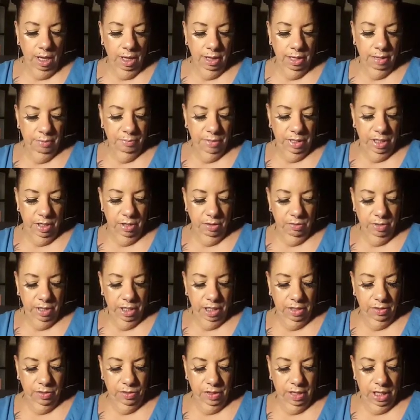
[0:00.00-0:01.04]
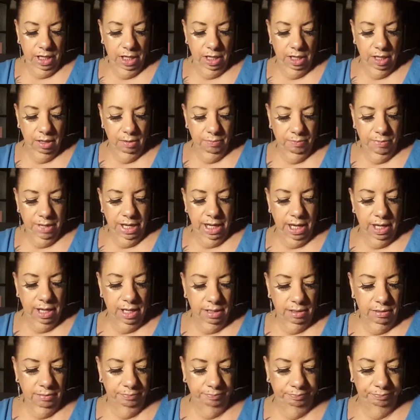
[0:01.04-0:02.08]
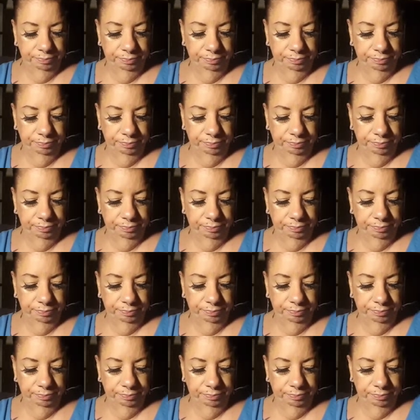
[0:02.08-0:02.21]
let me know what you think. Man,